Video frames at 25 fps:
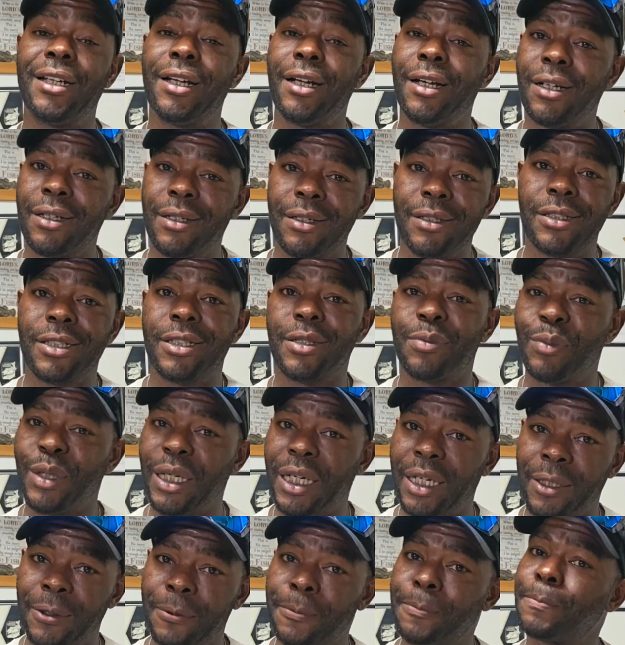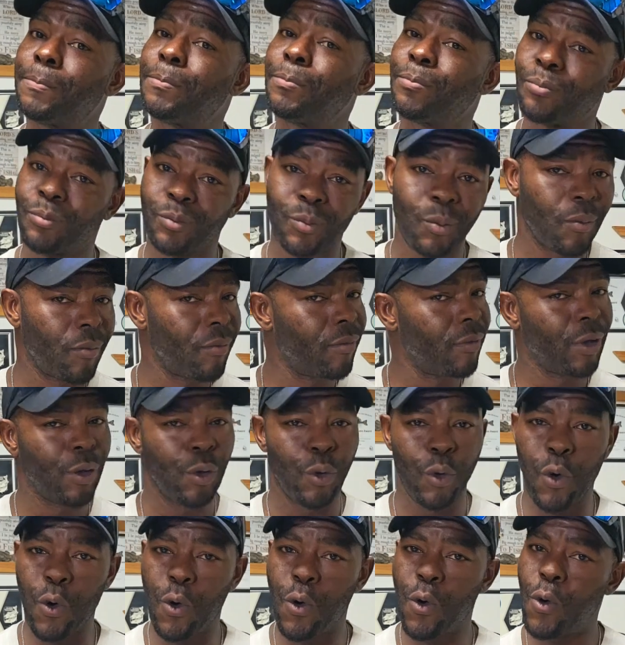underspin.
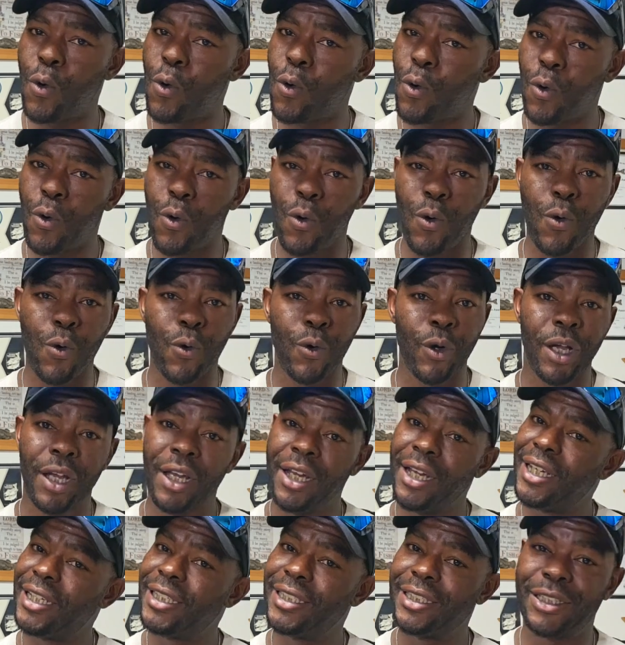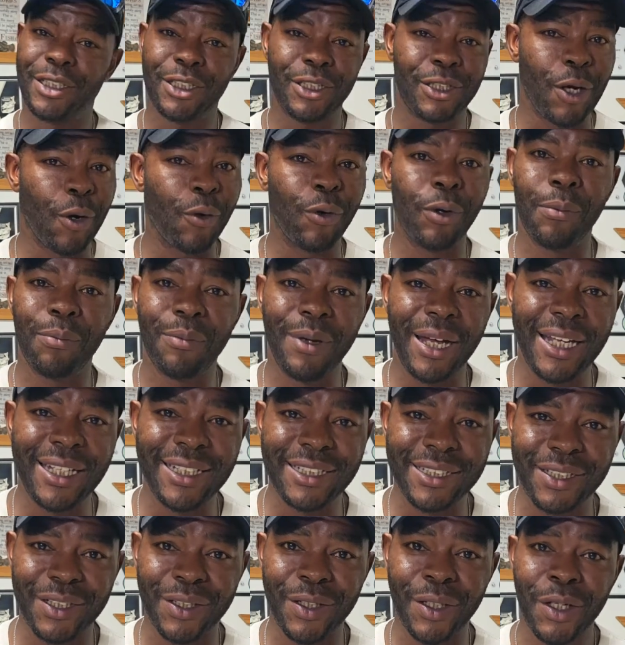Whoo, so
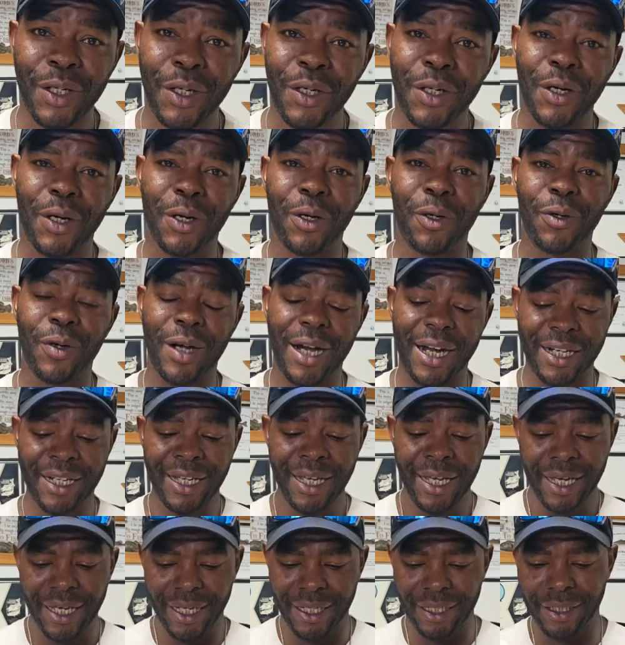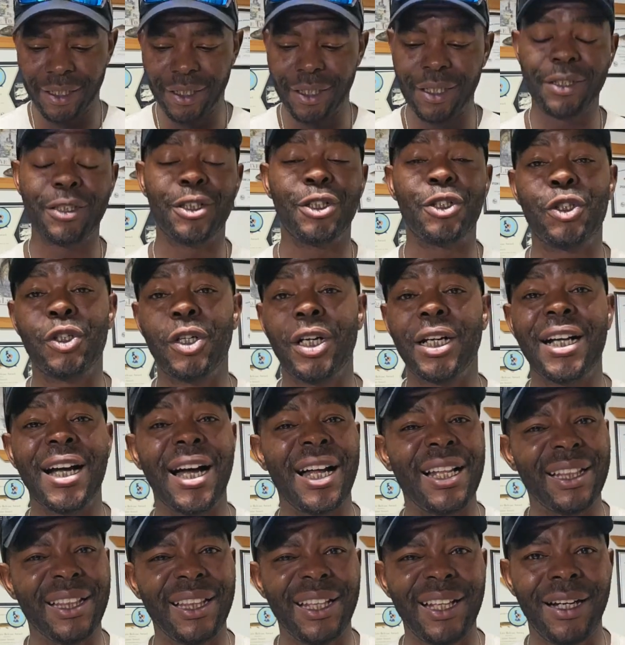amazing. All right. And another trick I
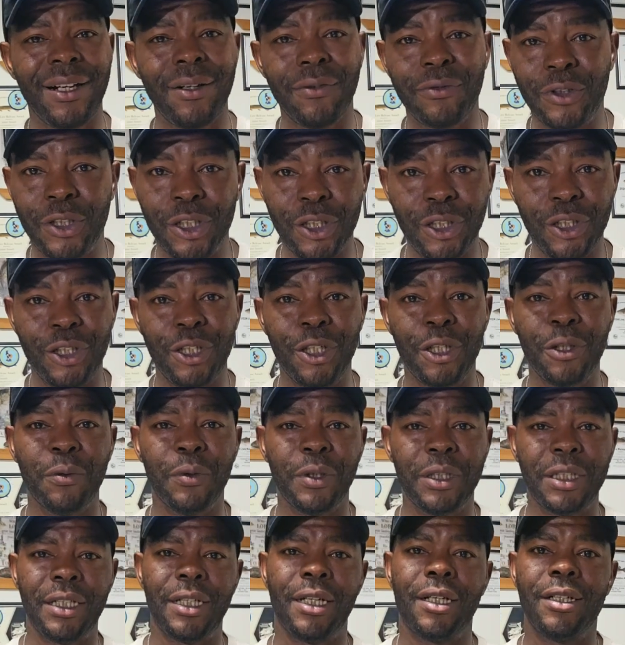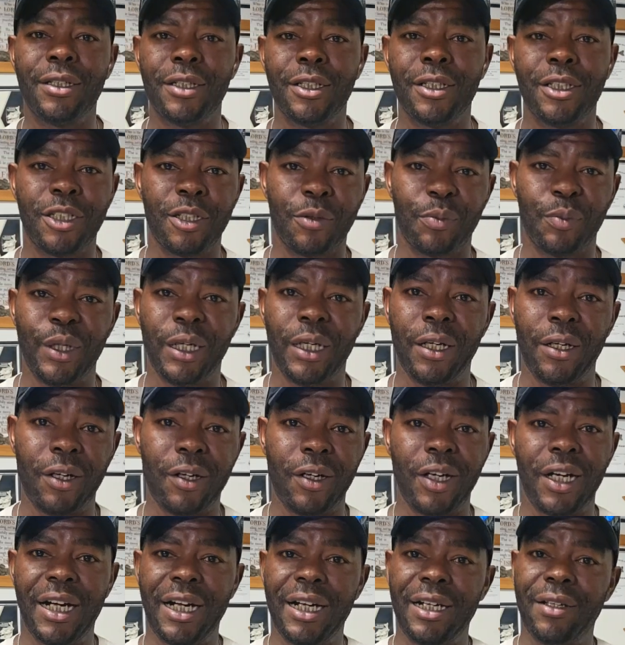love to do with an underspin. All
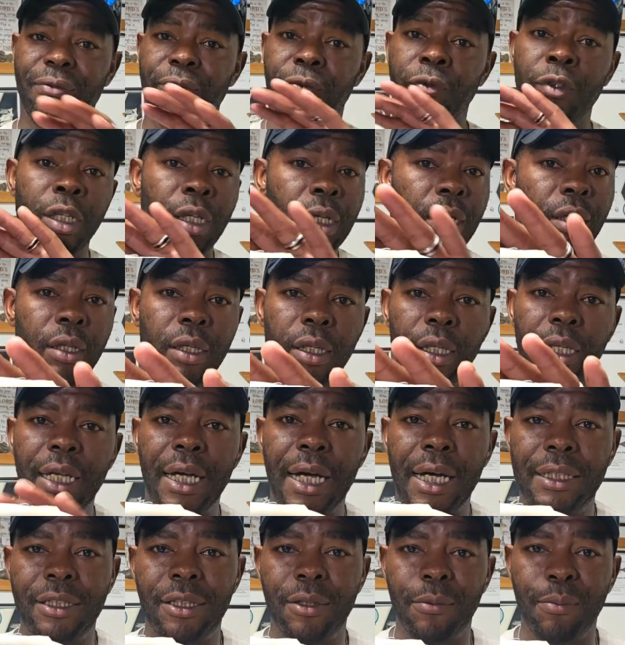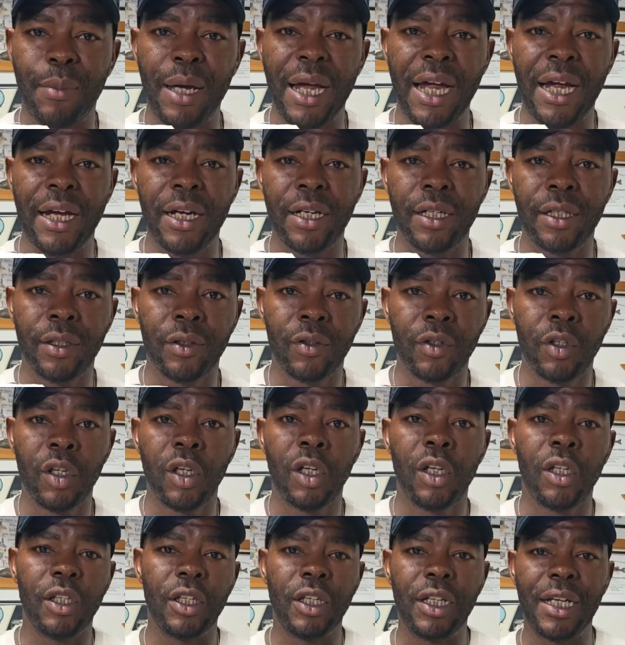right. If you got your Mayor,
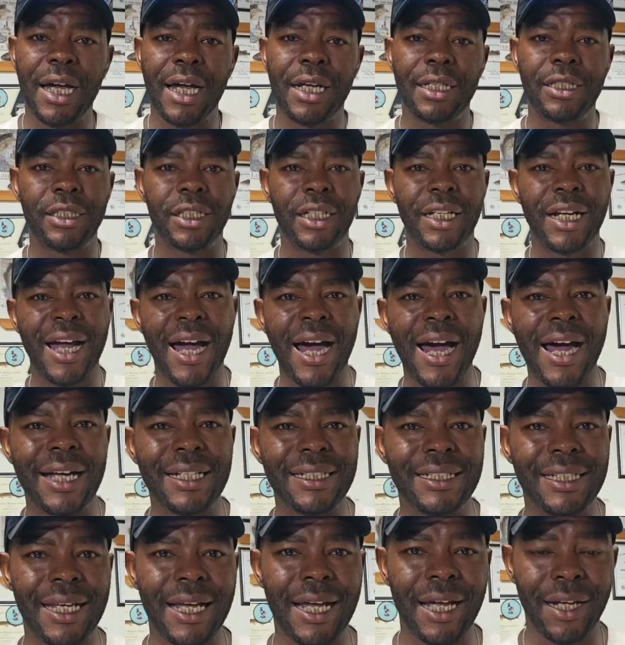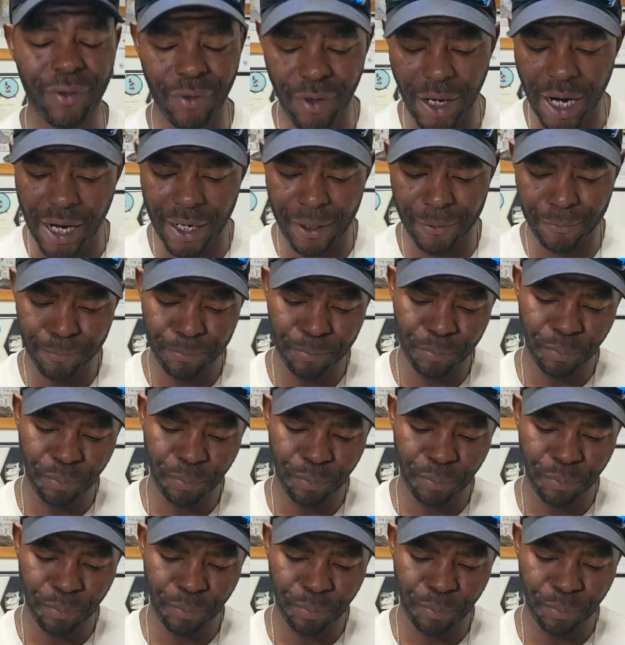you got your Ki-Tech, right?